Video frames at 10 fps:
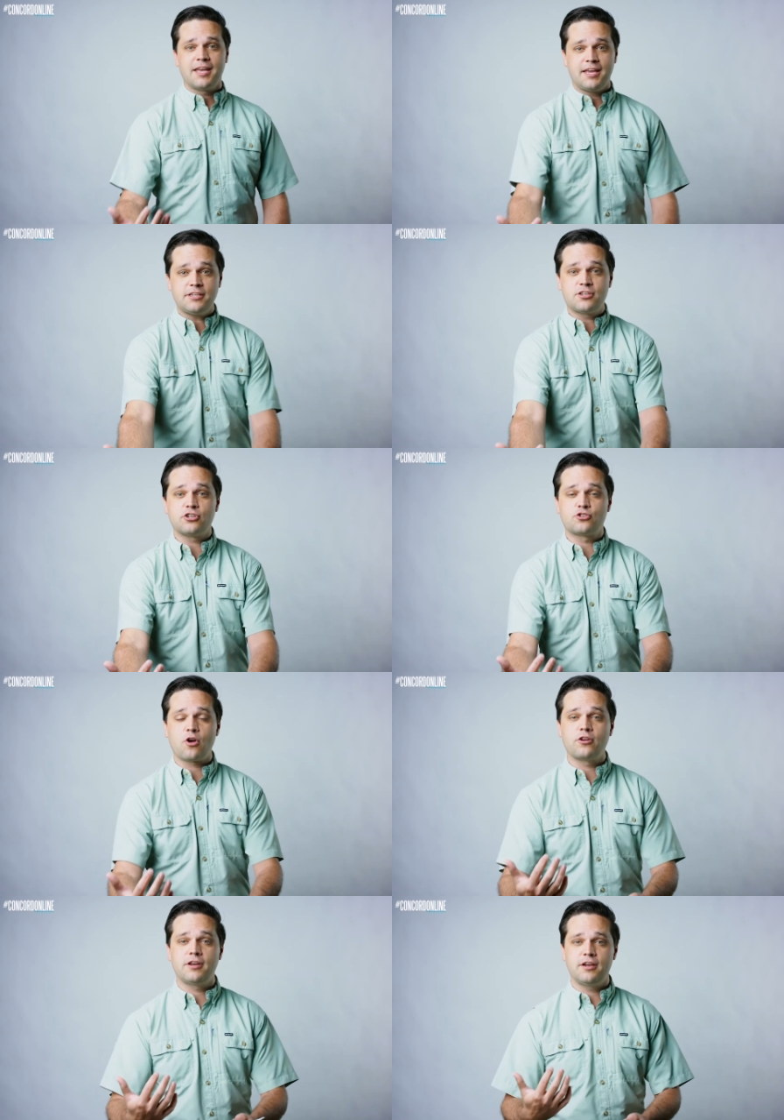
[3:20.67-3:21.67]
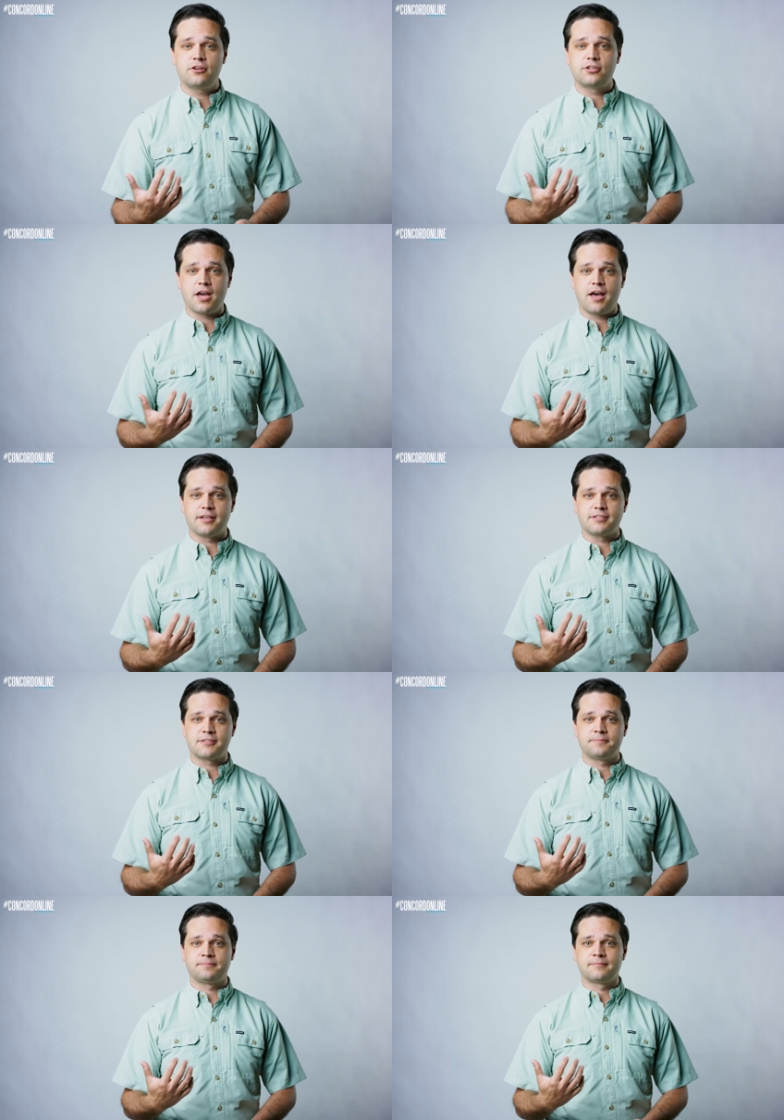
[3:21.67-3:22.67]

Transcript: He's going to draw near to us.